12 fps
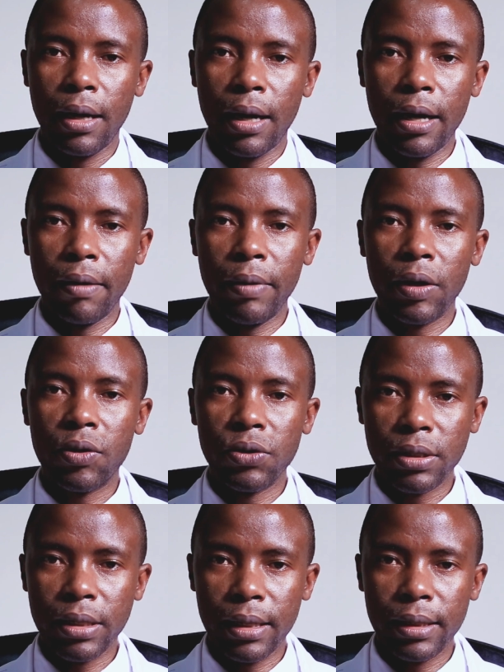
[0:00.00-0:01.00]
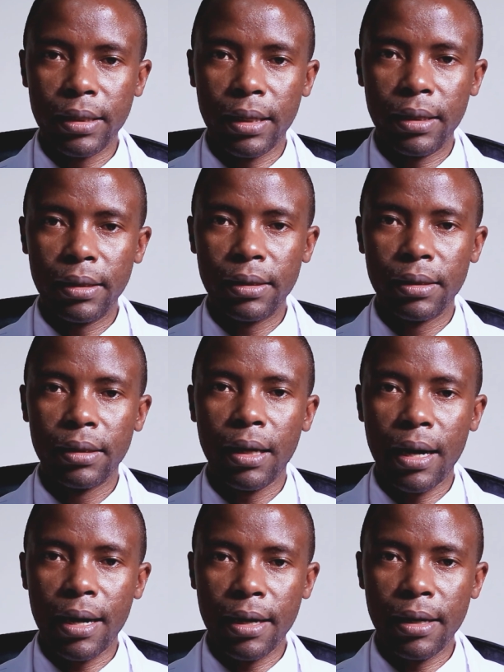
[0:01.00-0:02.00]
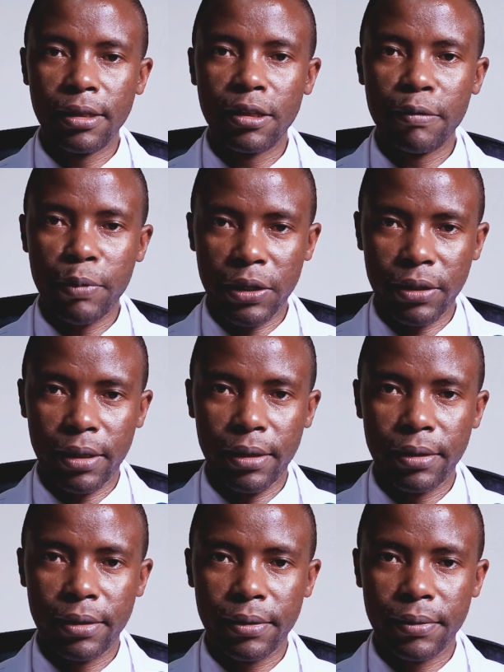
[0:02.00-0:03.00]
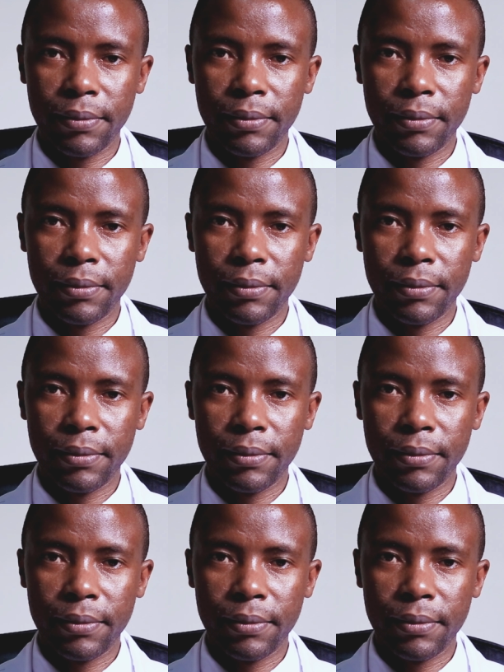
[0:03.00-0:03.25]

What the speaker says: I am a consultant eye specialist.